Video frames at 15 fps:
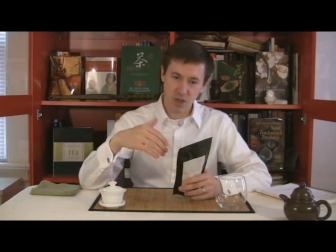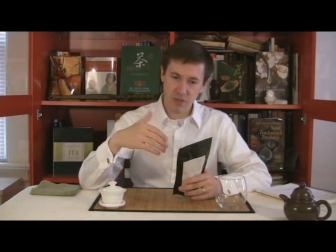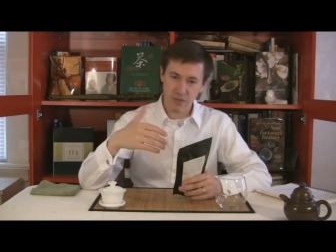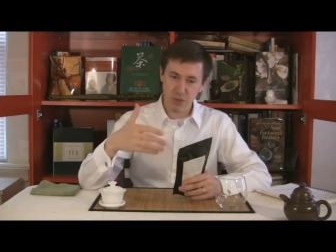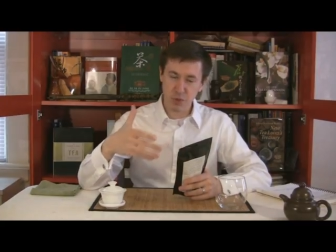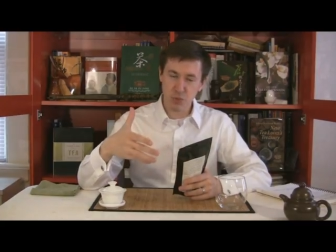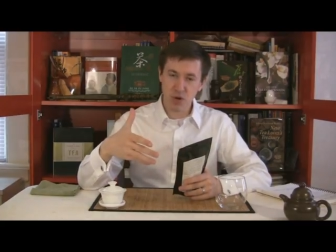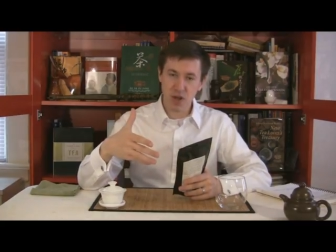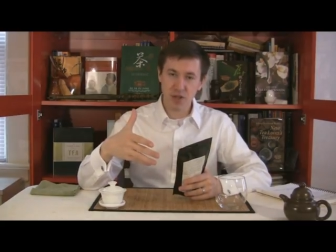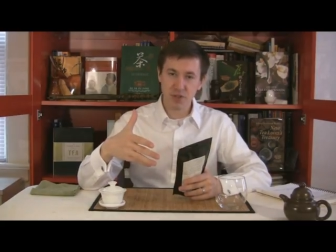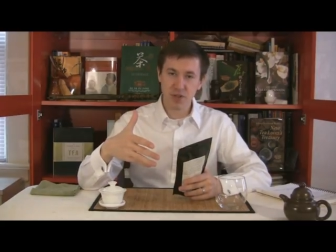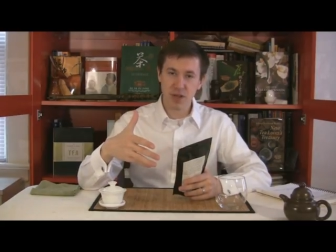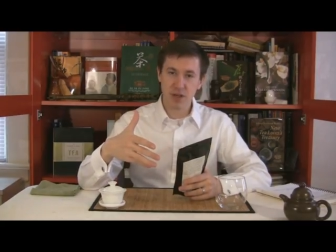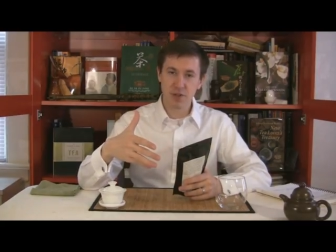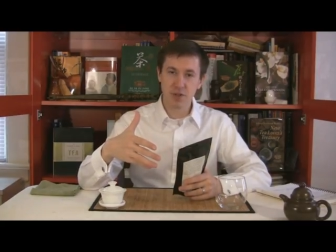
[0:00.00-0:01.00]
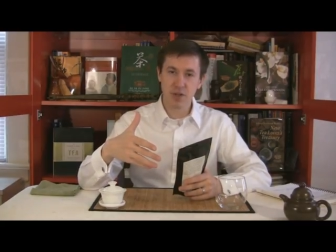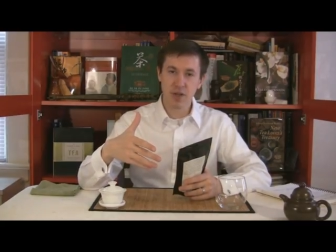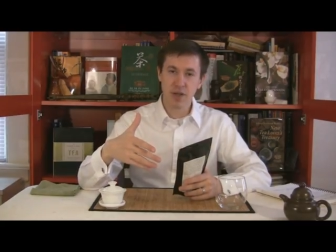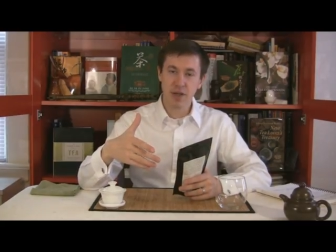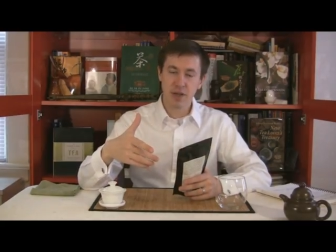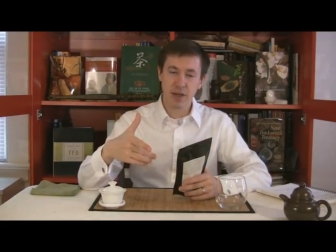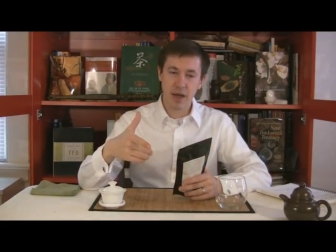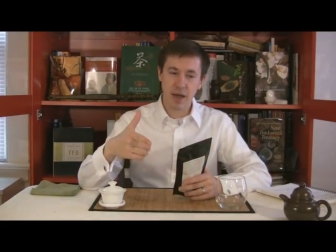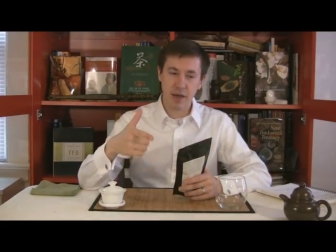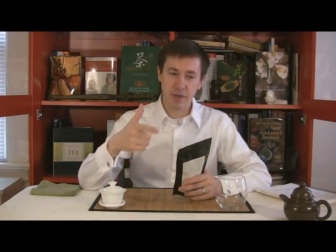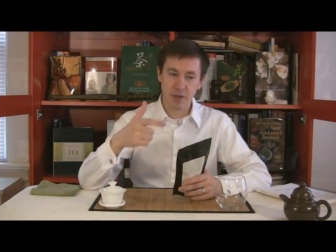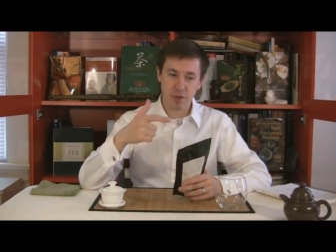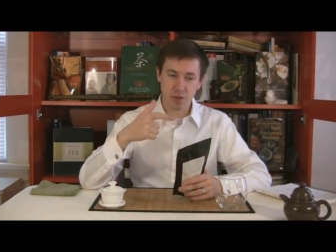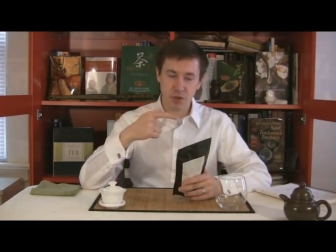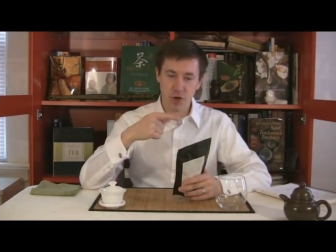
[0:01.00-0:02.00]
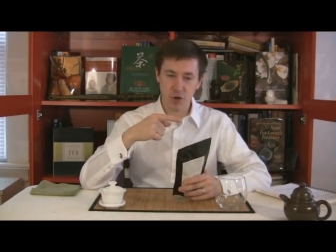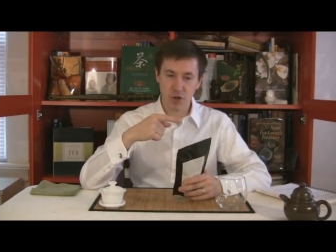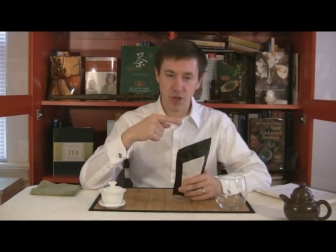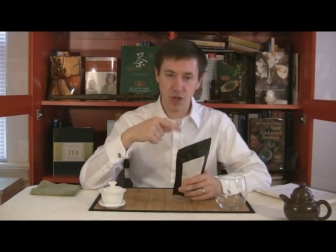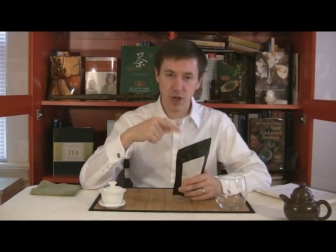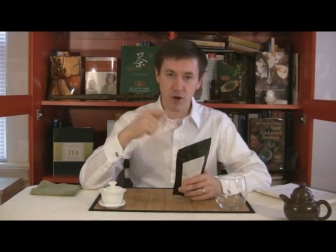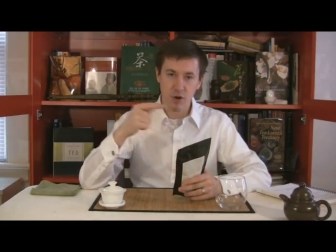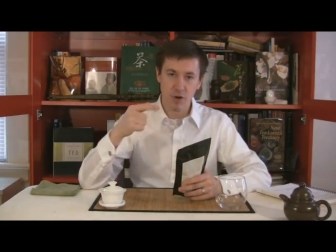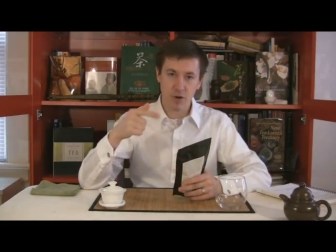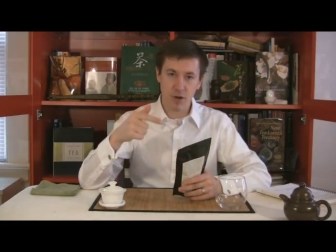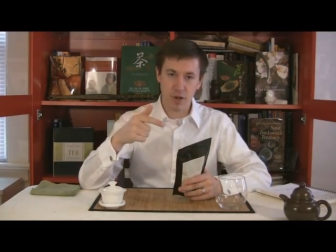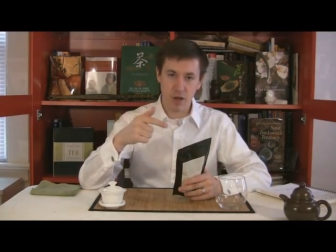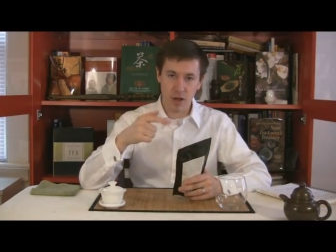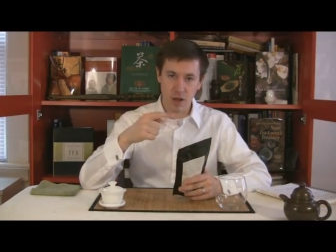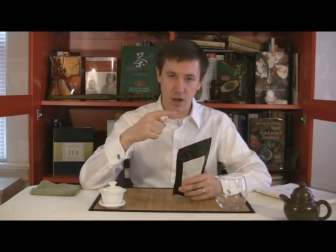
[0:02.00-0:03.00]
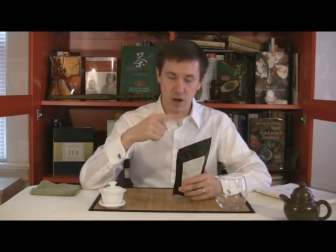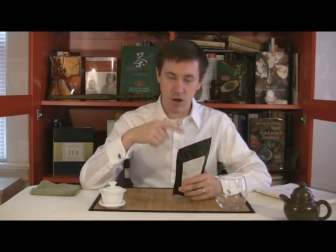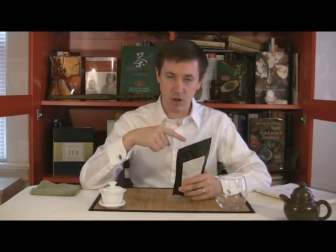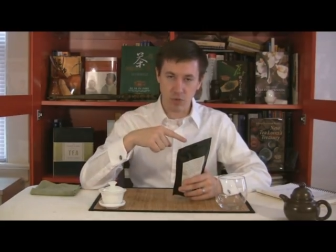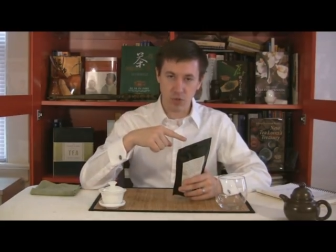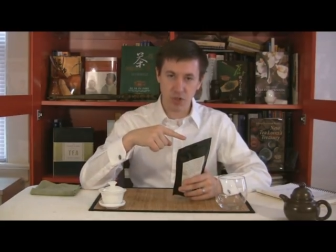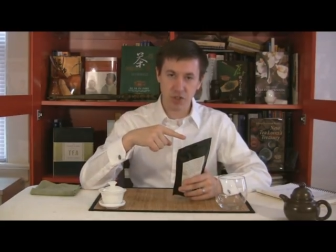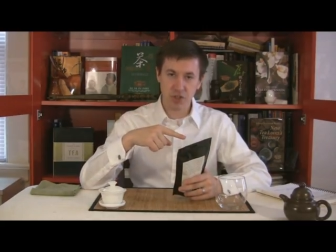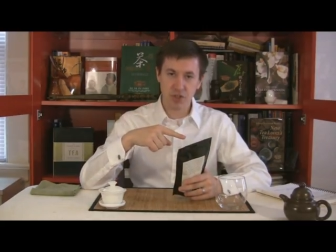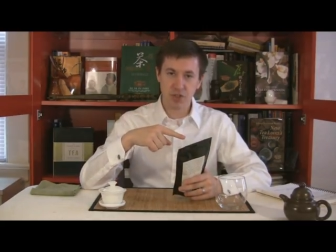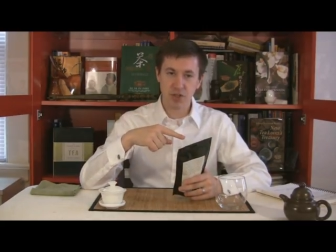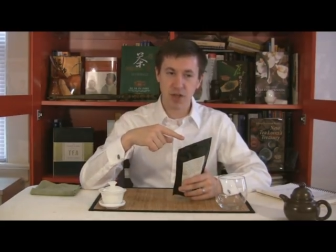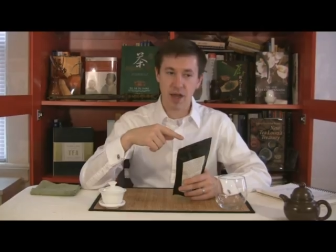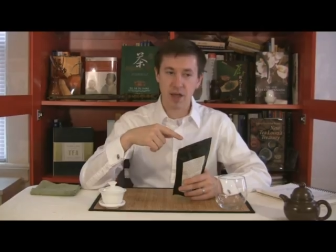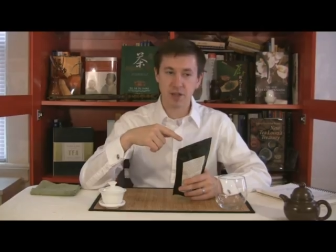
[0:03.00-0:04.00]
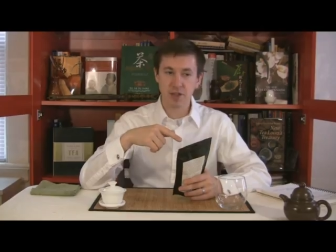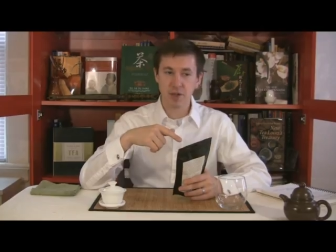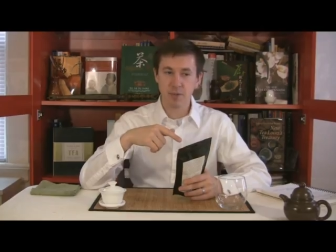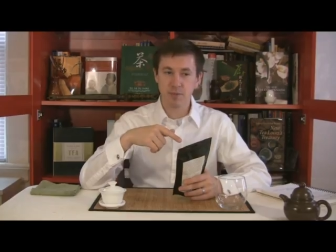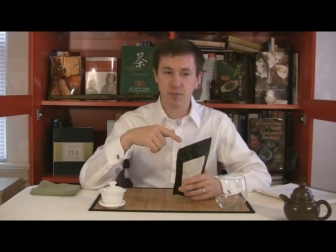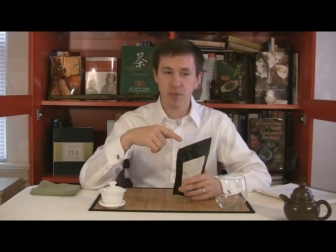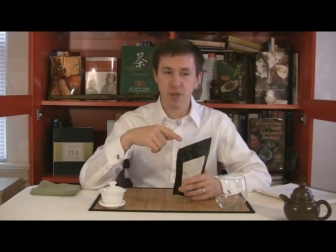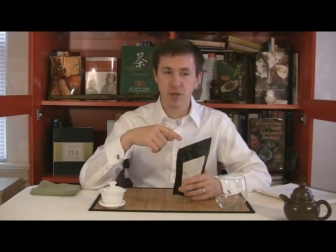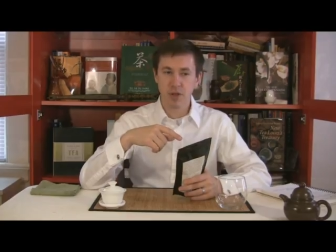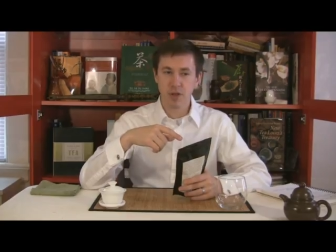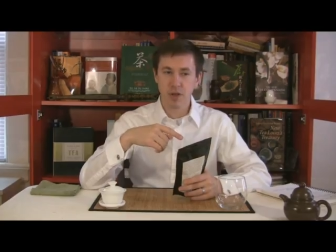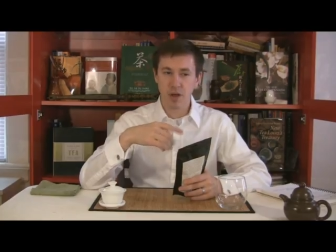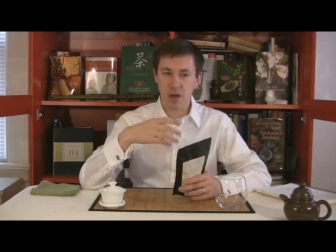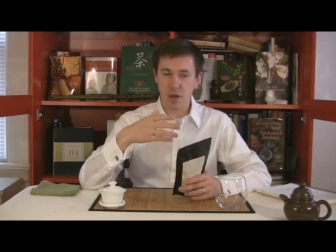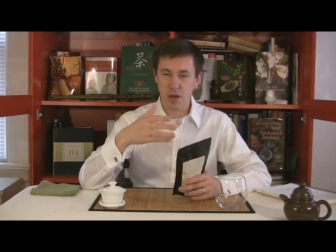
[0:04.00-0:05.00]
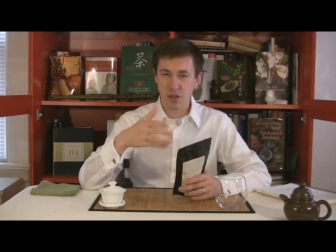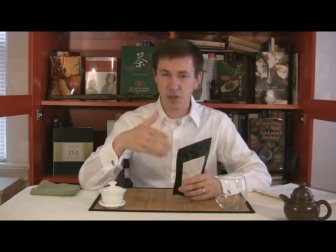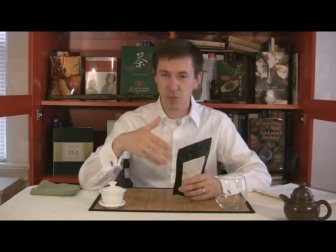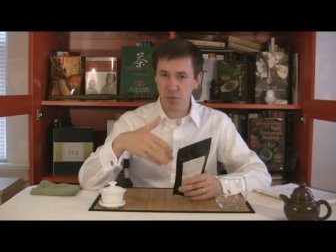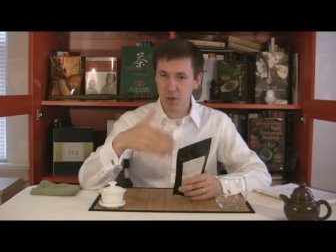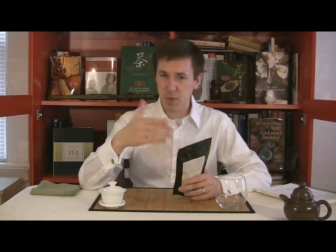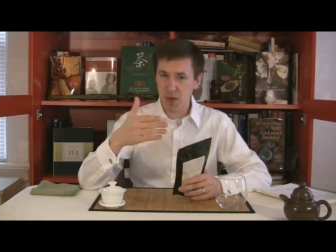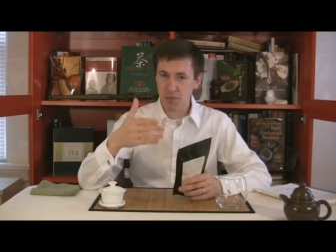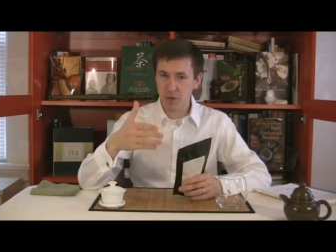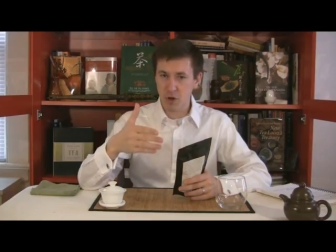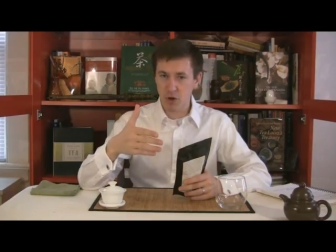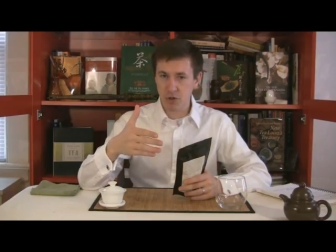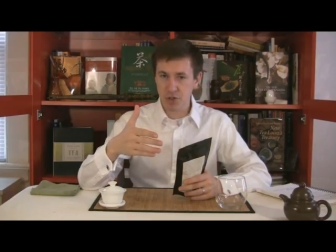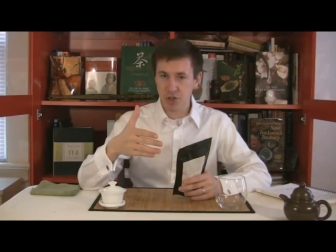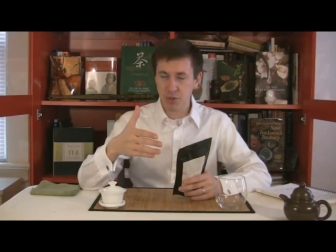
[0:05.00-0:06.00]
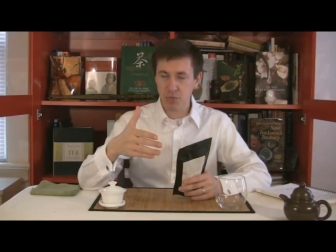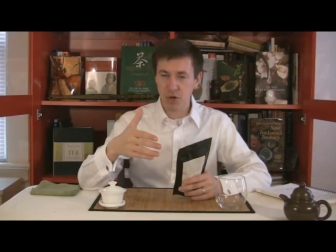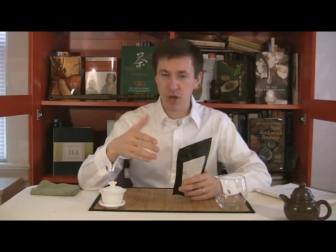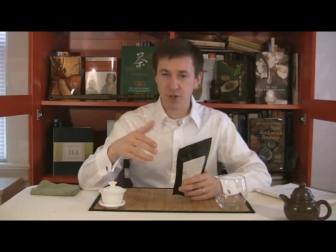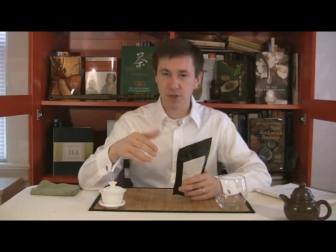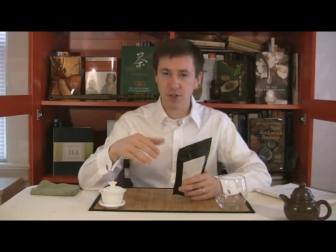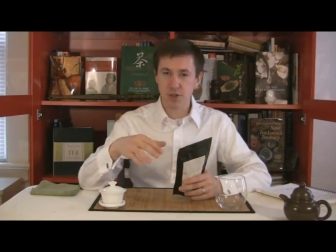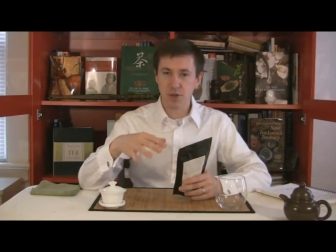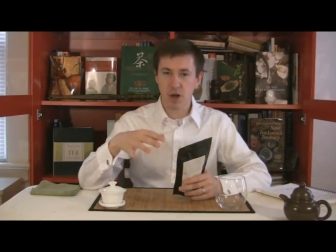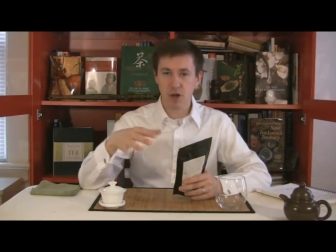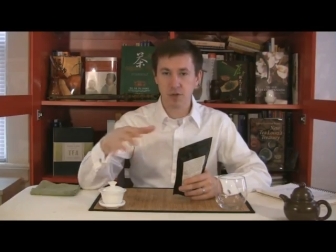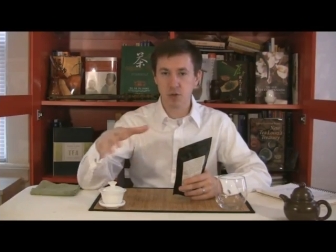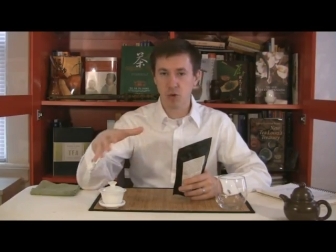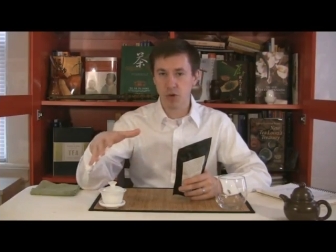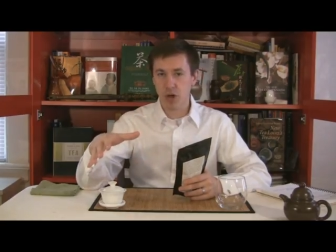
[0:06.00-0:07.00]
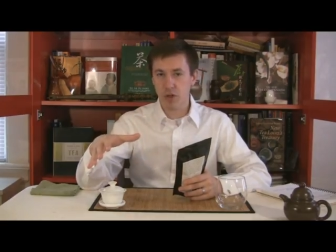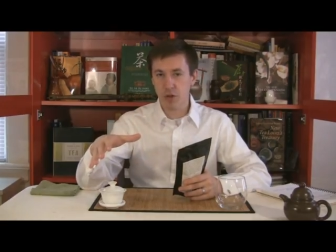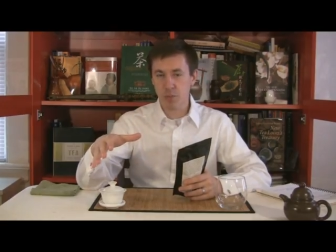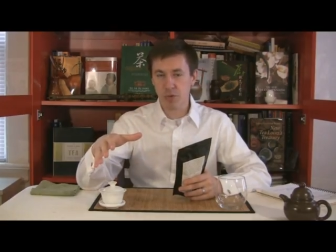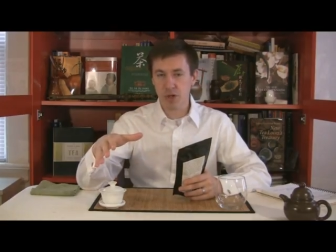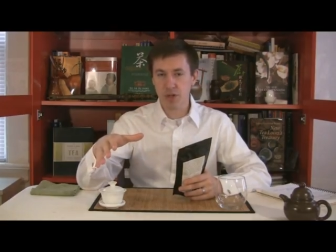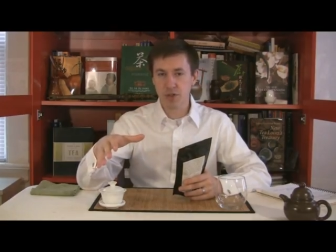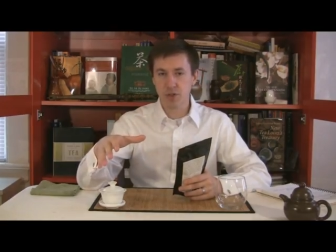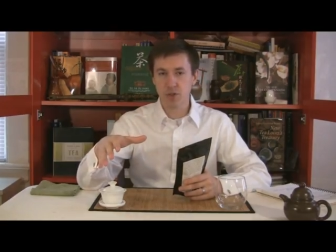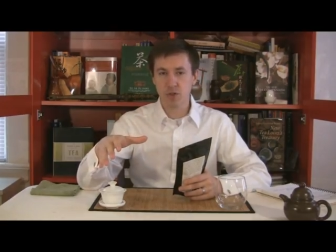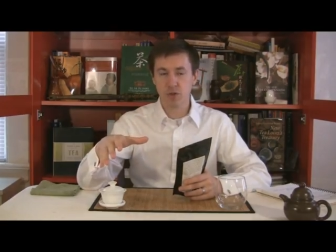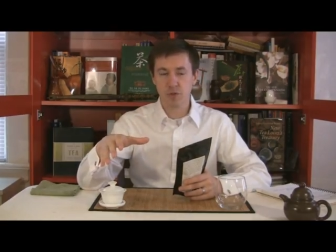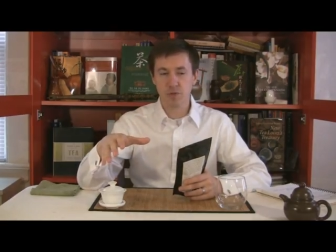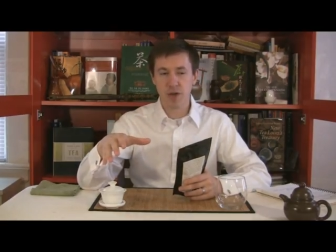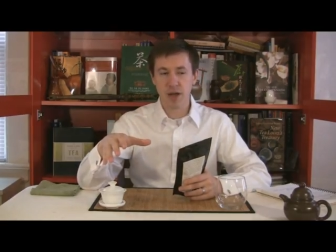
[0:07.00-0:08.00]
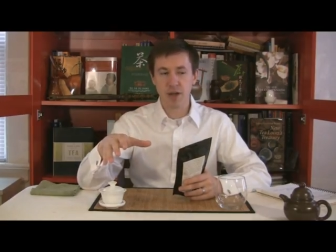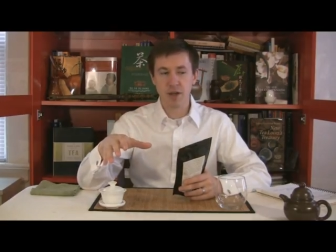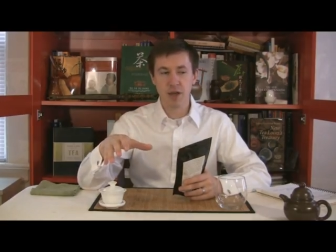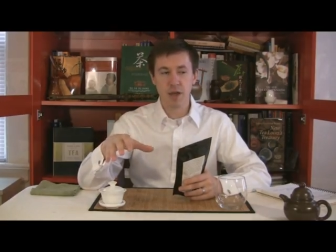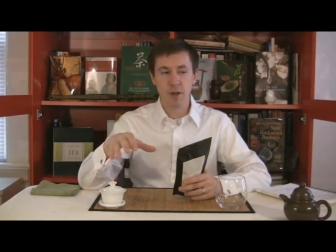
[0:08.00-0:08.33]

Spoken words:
This process that's noted here on Rishi's site, a little bit about the HongQing process. Also in other places you'll find